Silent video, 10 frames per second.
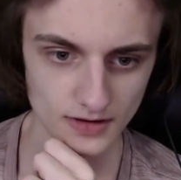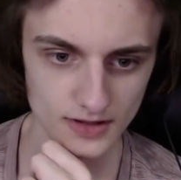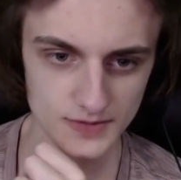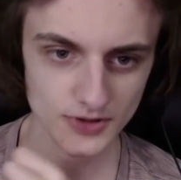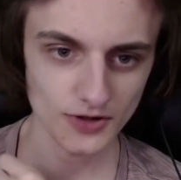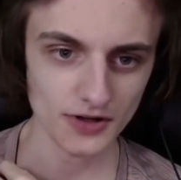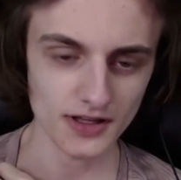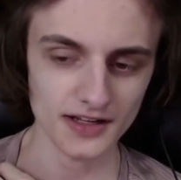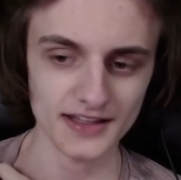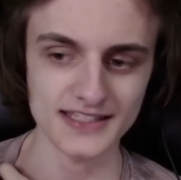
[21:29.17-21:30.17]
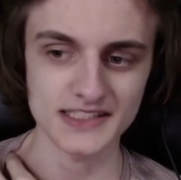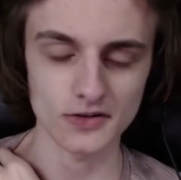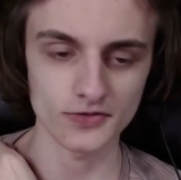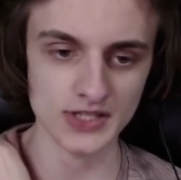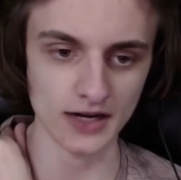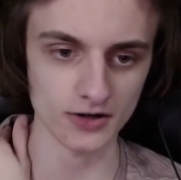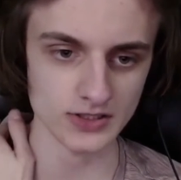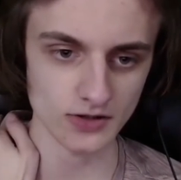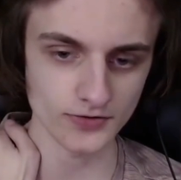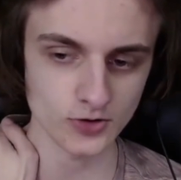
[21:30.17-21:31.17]
Is Madoka gonna like self-sack
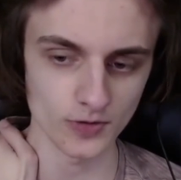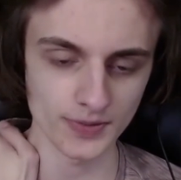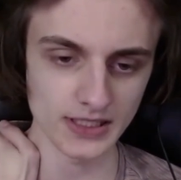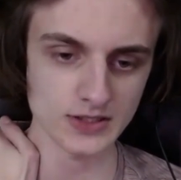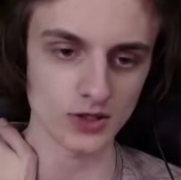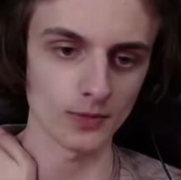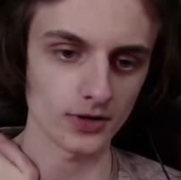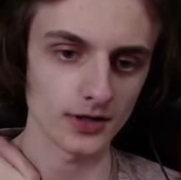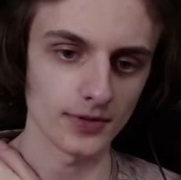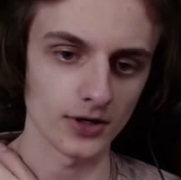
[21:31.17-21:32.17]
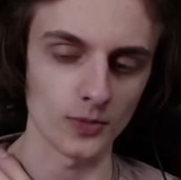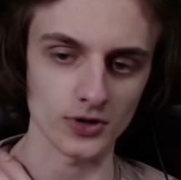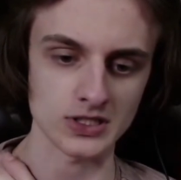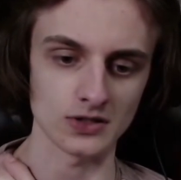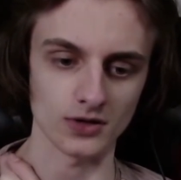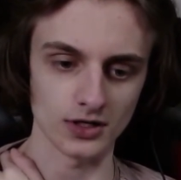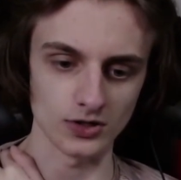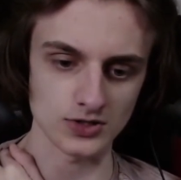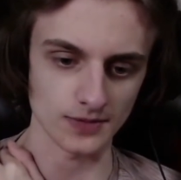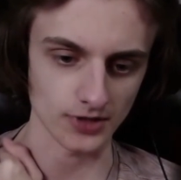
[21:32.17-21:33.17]
herself to appease Homura, but Homura is still gonna do
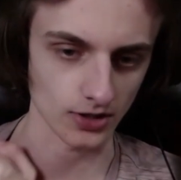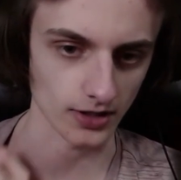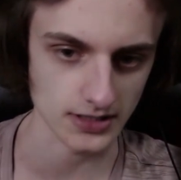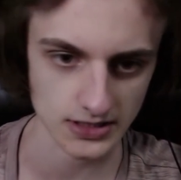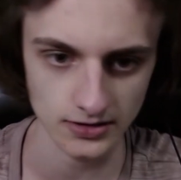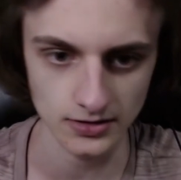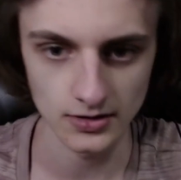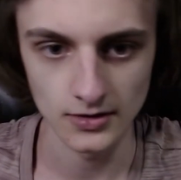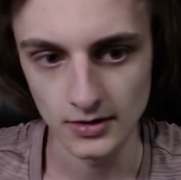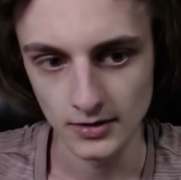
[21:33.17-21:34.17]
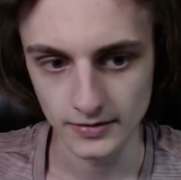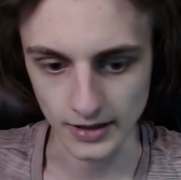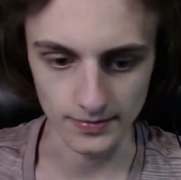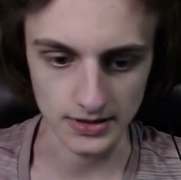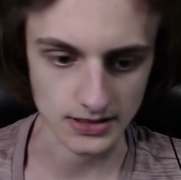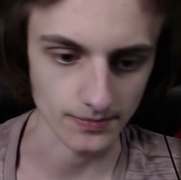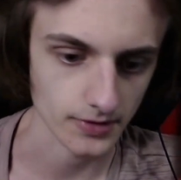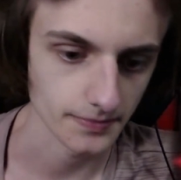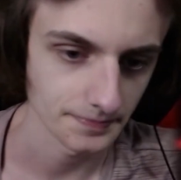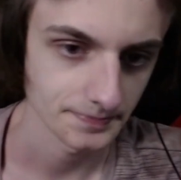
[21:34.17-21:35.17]
something crazy? That'd be something.